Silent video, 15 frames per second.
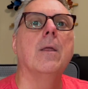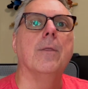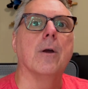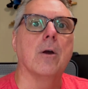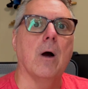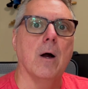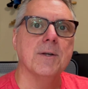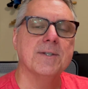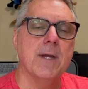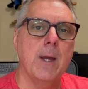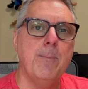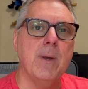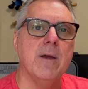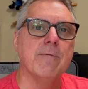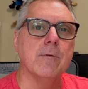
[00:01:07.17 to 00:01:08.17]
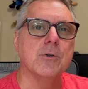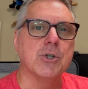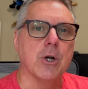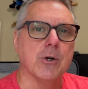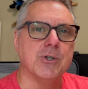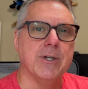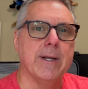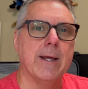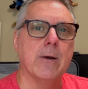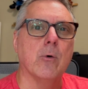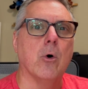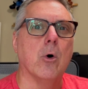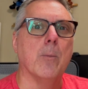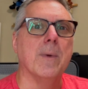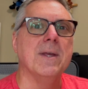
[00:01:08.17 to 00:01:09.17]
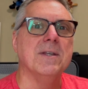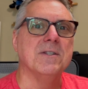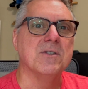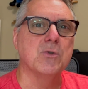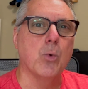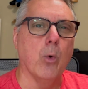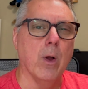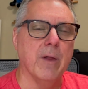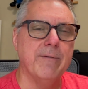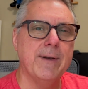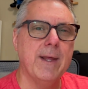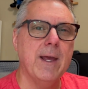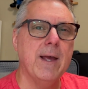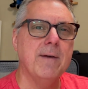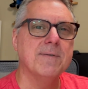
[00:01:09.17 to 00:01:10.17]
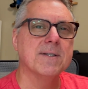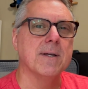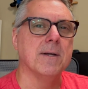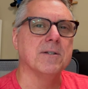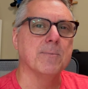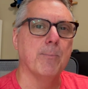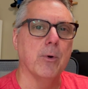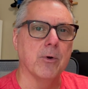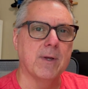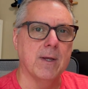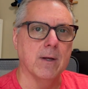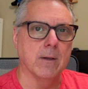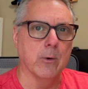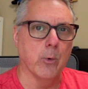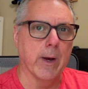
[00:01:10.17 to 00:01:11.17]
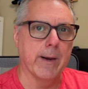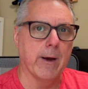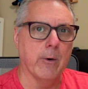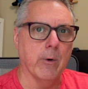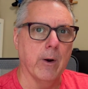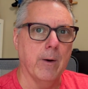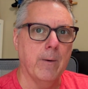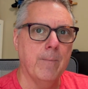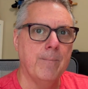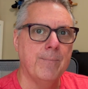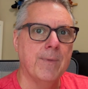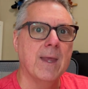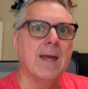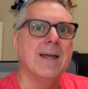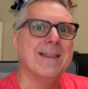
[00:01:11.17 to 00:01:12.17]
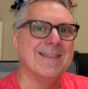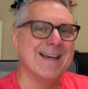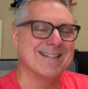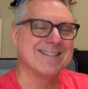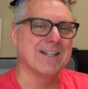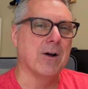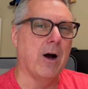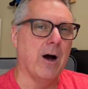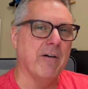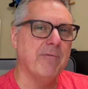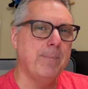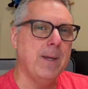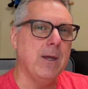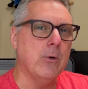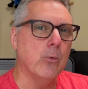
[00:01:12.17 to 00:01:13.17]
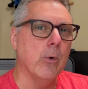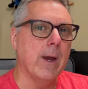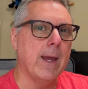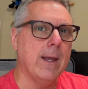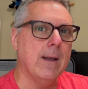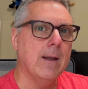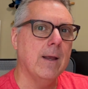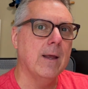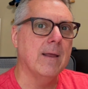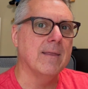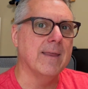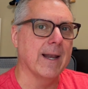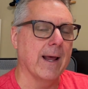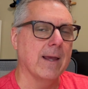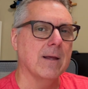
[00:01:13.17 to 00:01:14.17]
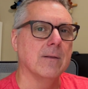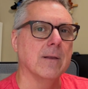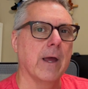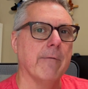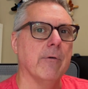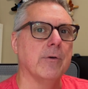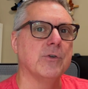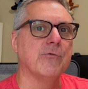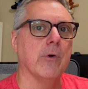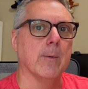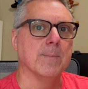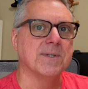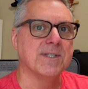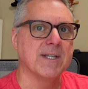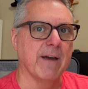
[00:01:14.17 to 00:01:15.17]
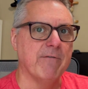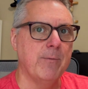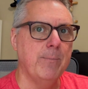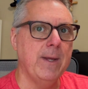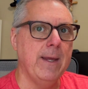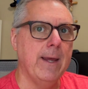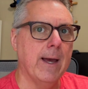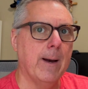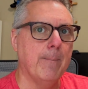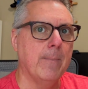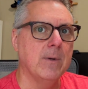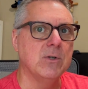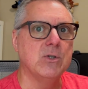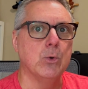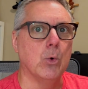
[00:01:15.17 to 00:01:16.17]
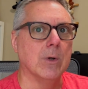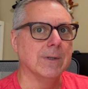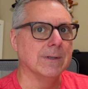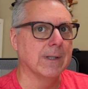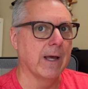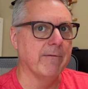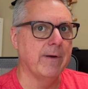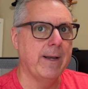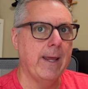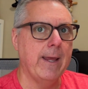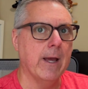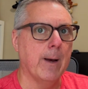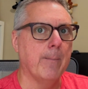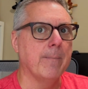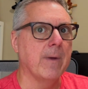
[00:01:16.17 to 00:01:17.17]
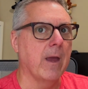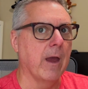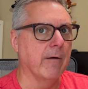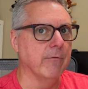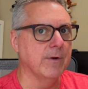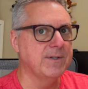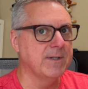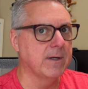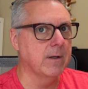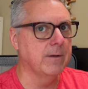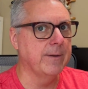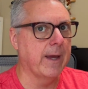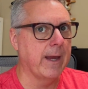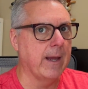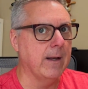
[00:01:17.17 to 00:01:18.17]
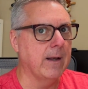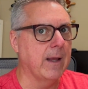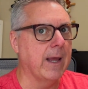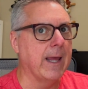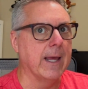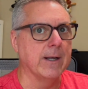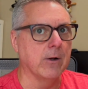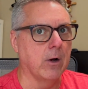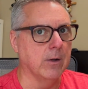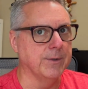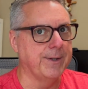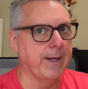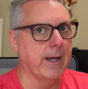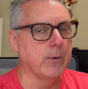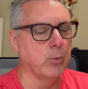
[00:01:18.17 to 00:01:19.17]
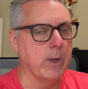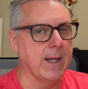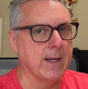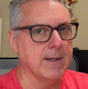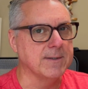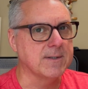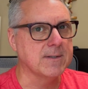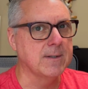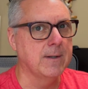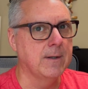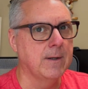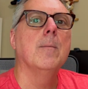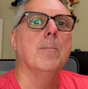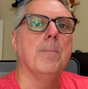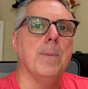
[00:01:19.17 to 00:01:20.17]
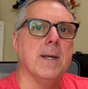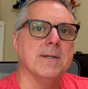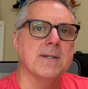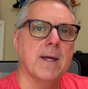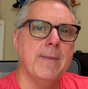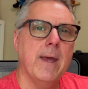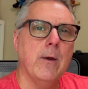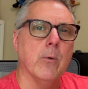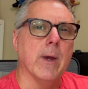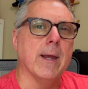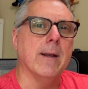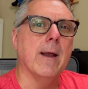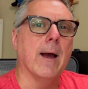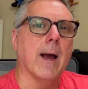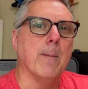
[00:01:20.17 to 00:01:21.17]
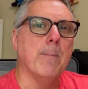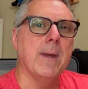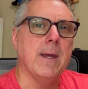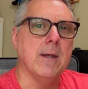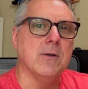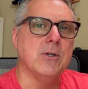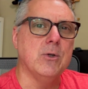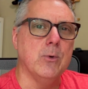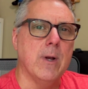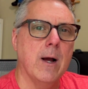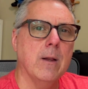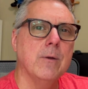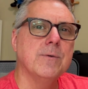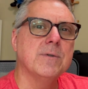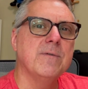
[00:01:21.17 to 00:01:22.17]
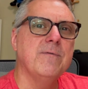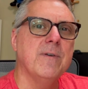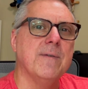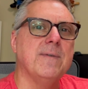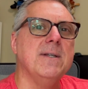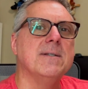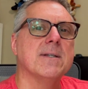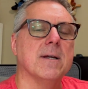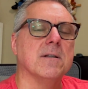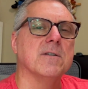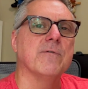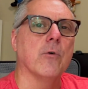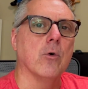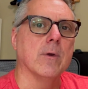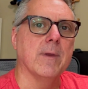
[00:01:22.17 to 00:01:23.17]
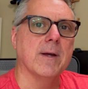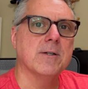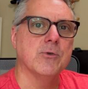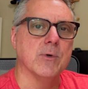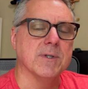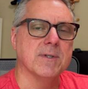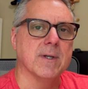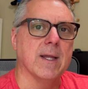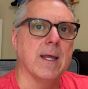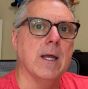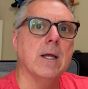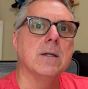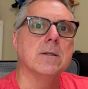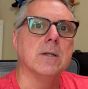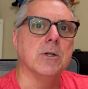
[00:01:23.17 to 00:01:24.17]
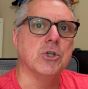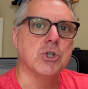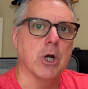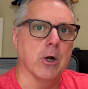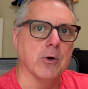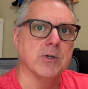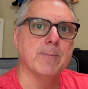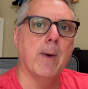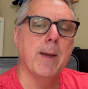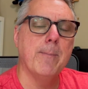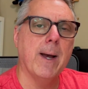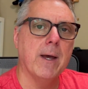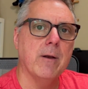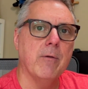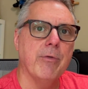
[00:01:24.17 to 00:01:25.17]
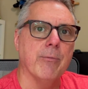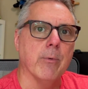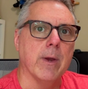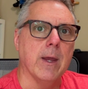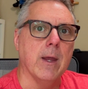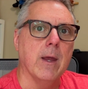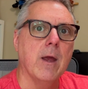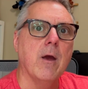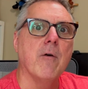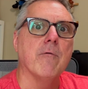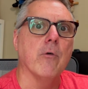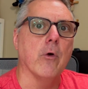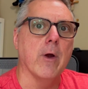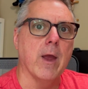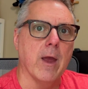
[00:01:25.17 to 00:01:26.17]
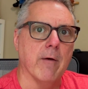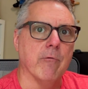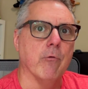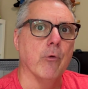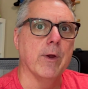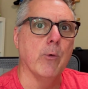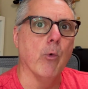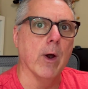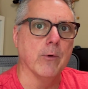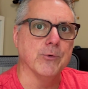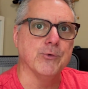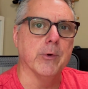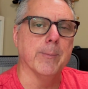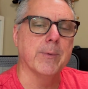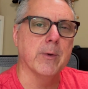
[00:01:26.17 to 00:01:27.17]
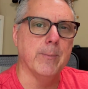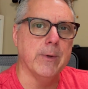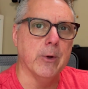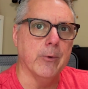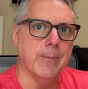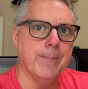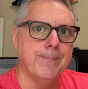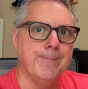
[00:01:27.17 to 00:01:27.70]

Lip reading: The cost I pay for charging at home is 12.5 cents per kilowatt hour. That's an off-peak rate that I can leverage from 7 p.m. to 11 a.m. every single night and all day on weekends. Based on that rate, I'm paying $2.50 for electricity to charge my Model 3 for every round-trip commute.